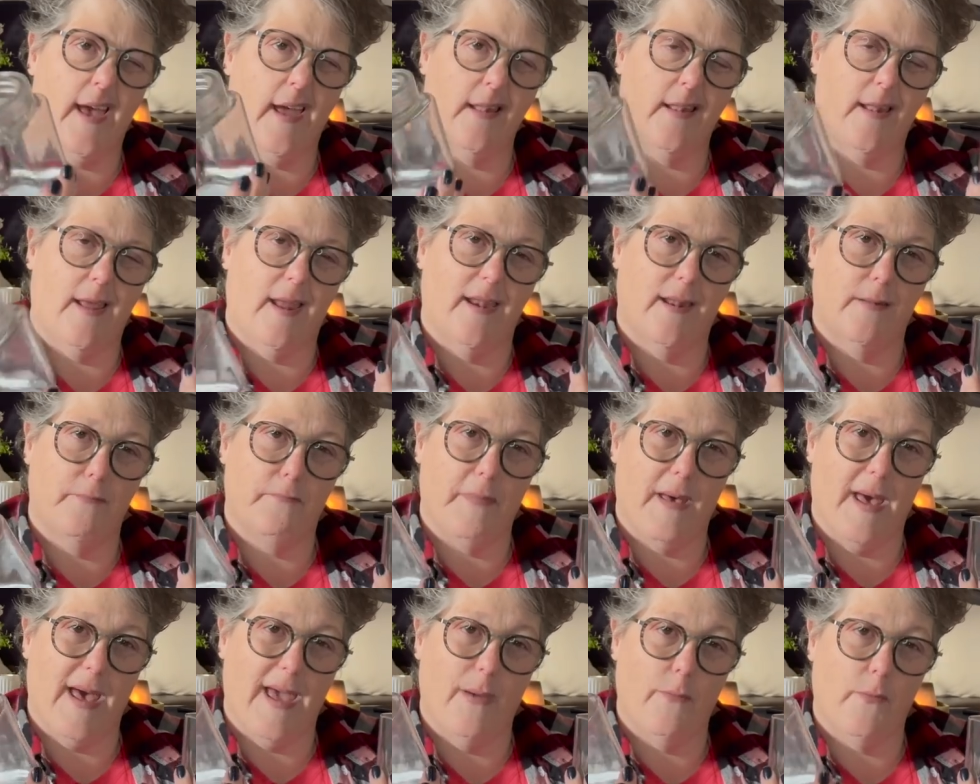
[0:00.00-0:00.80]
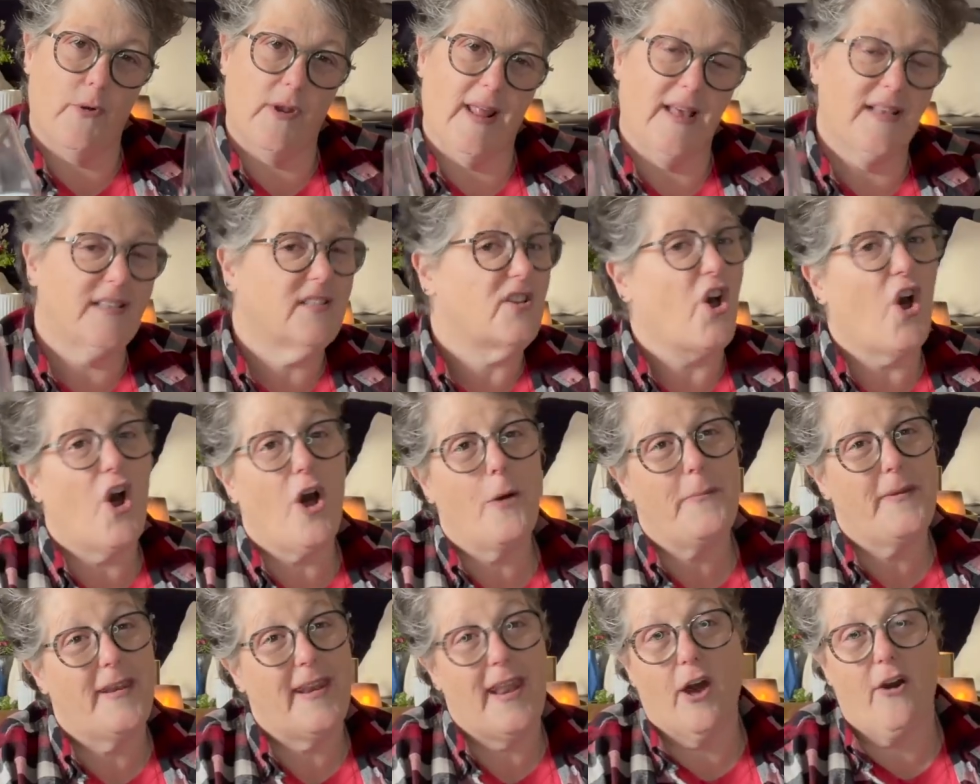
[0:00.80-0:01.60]
and I didn't buy them when I saw
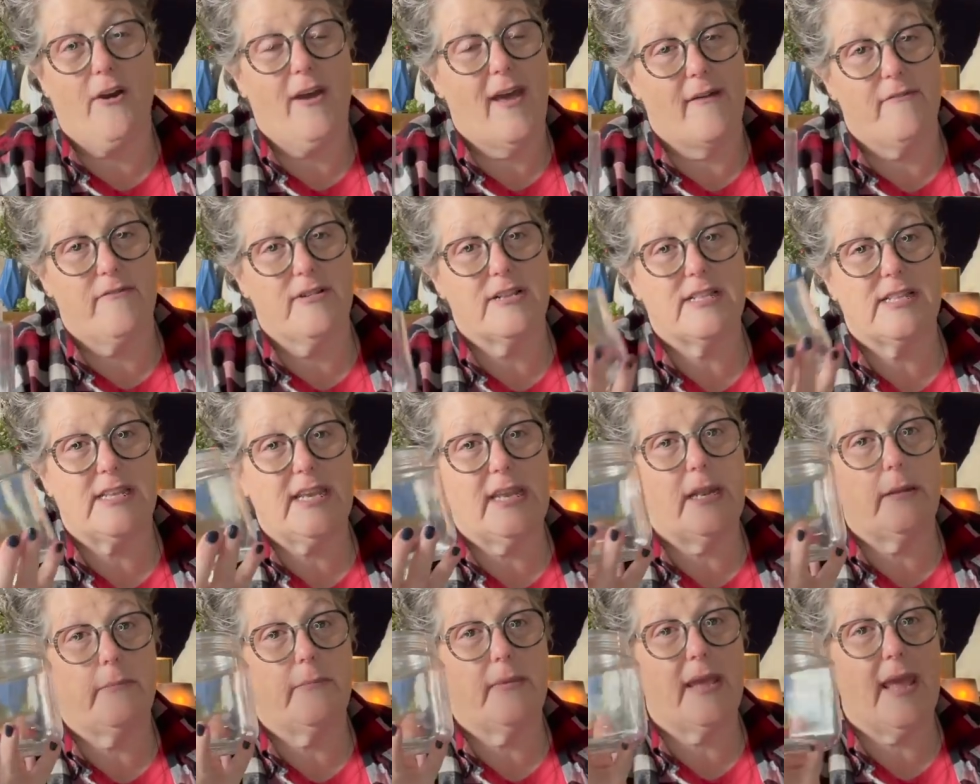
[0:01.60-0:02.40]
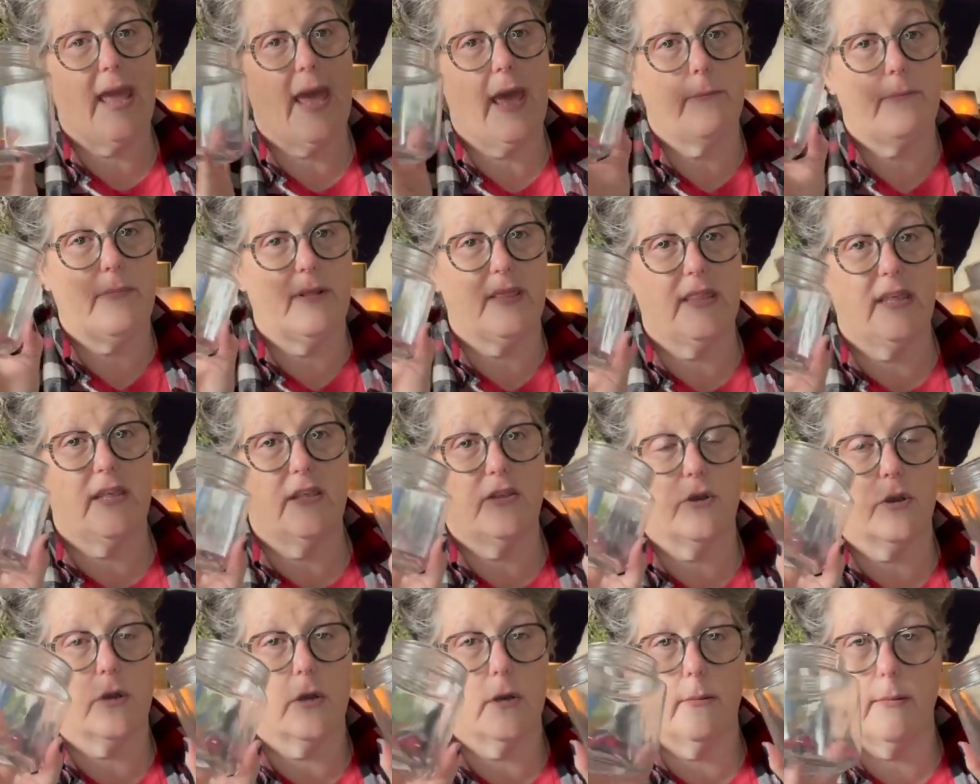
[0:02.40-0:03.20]
them and now I haven't seen them again, but these
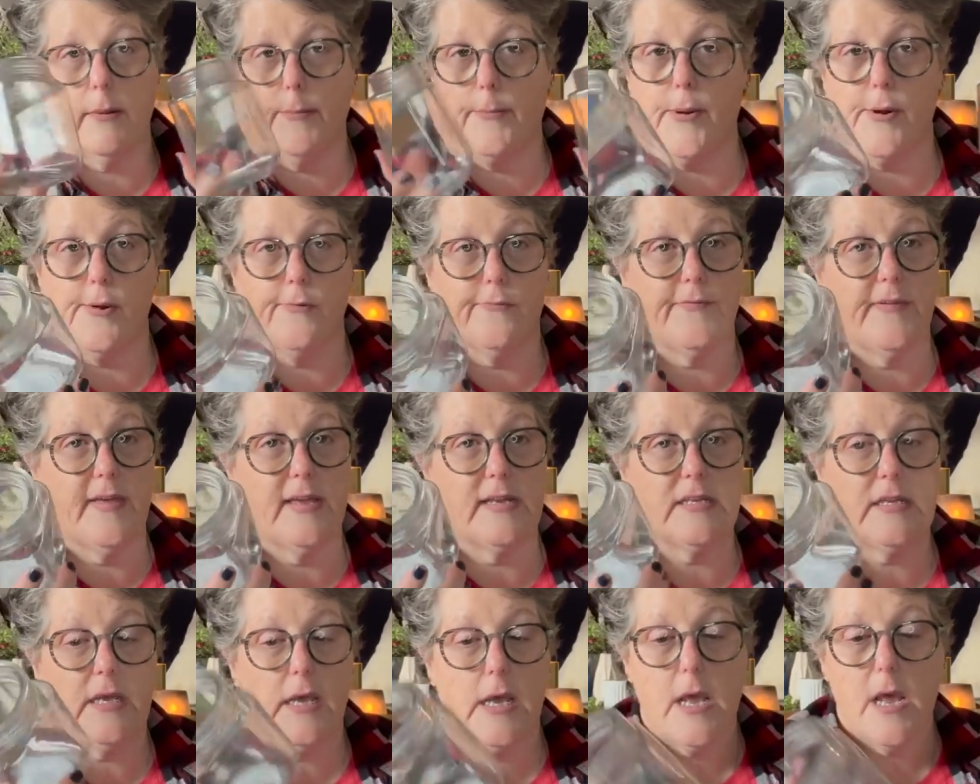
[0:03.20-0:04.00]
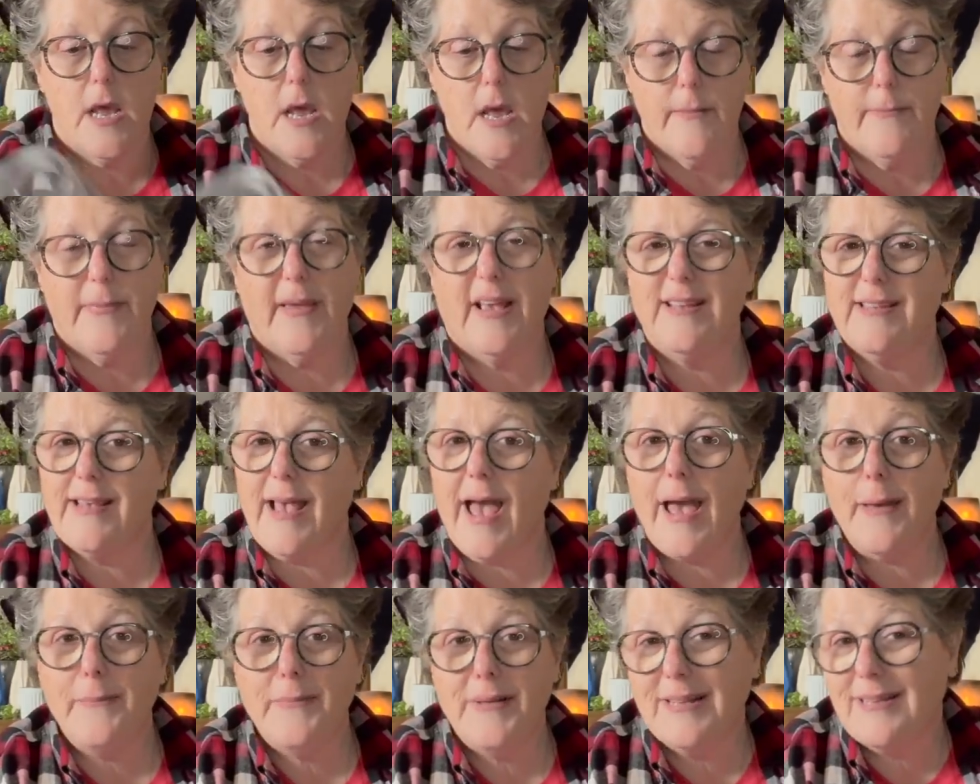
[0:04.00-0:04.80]
are gonna be perfect because
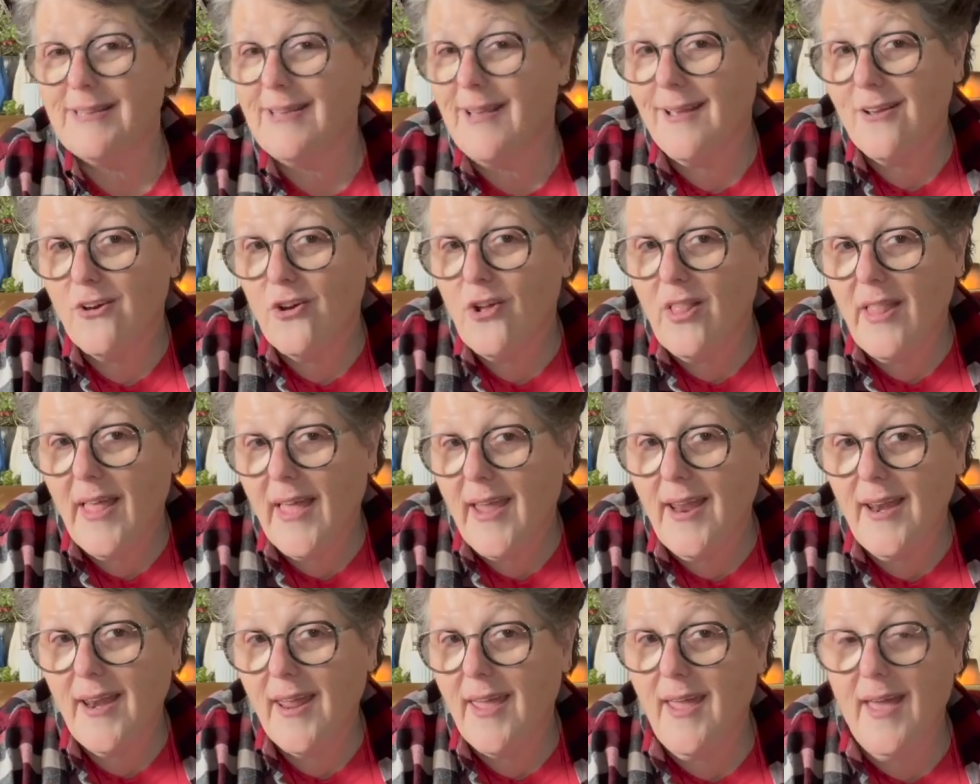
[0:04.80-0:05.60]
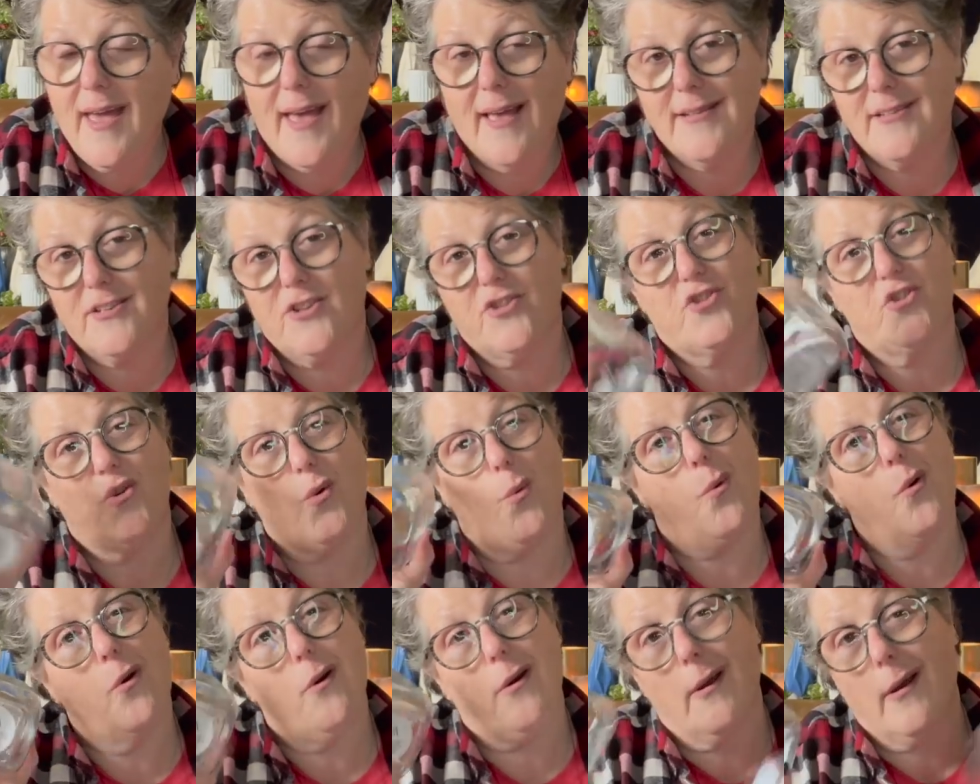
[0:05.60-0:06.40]
I'm a single lady. I
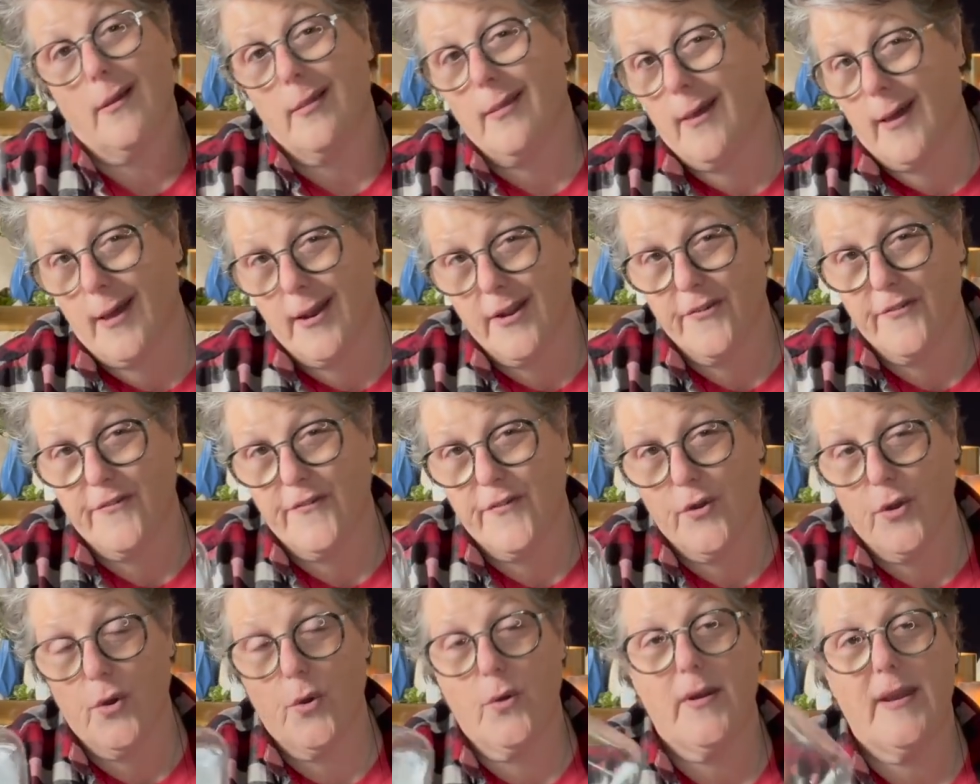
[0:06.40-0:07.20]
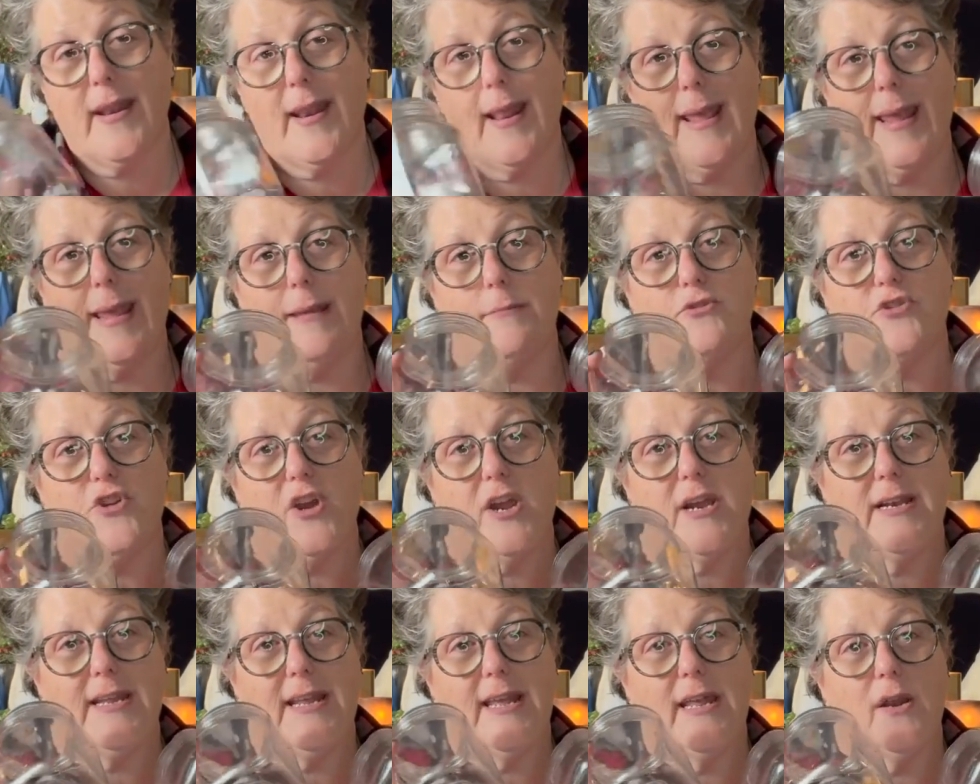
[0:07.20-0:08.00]
store a lot of food and I am
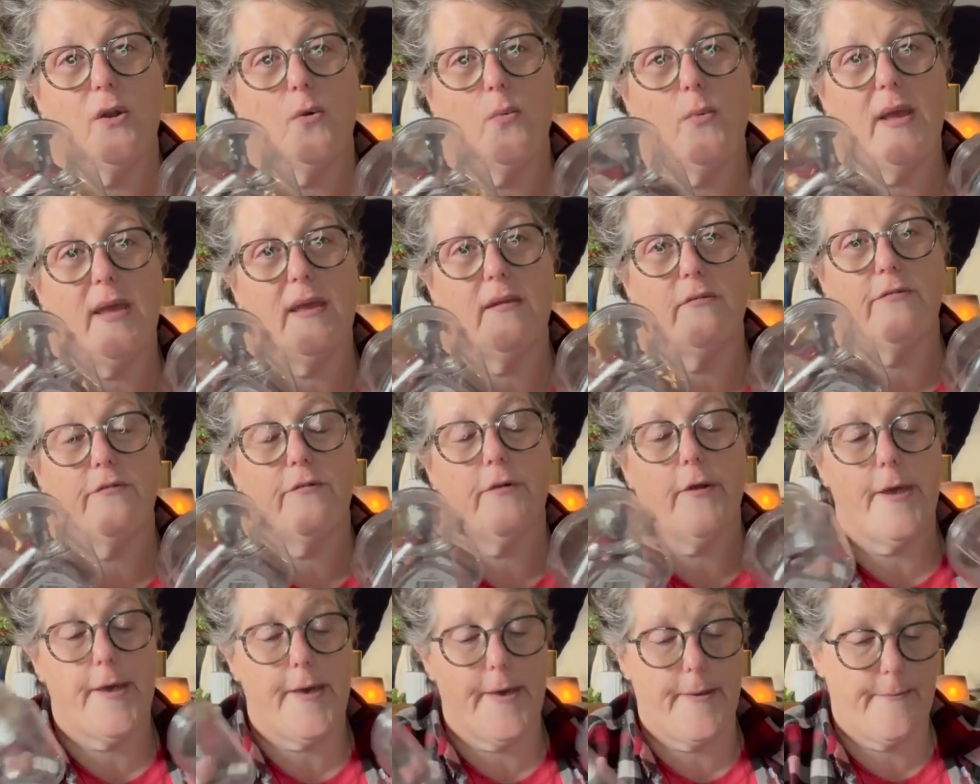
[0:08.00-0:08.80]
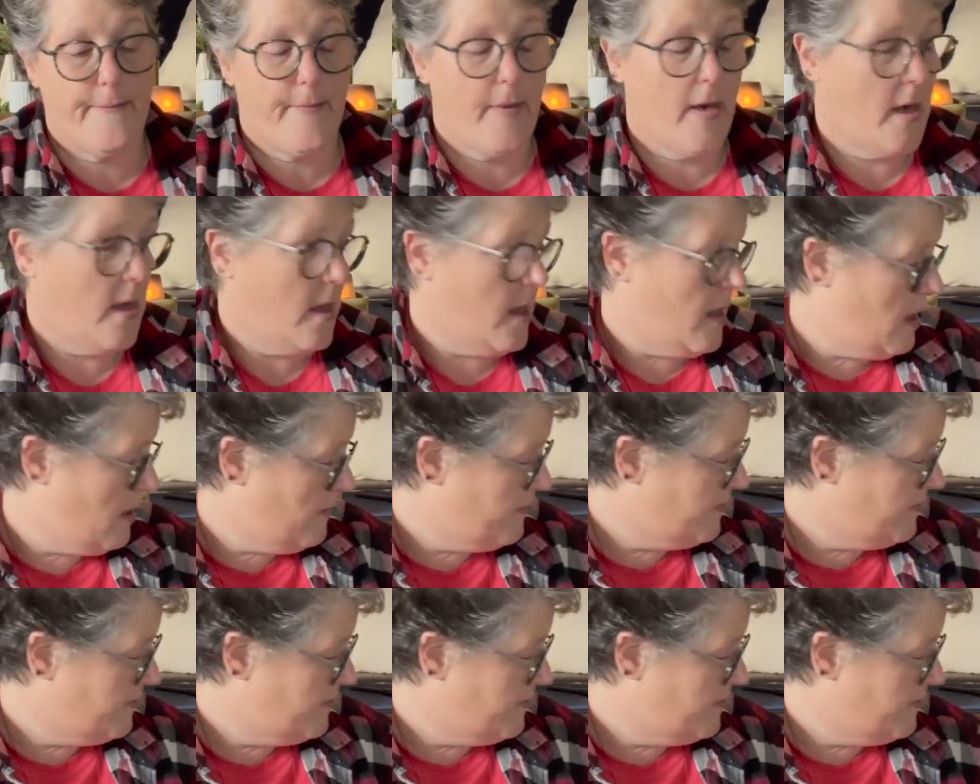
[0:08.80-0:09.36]
trying to get away from um,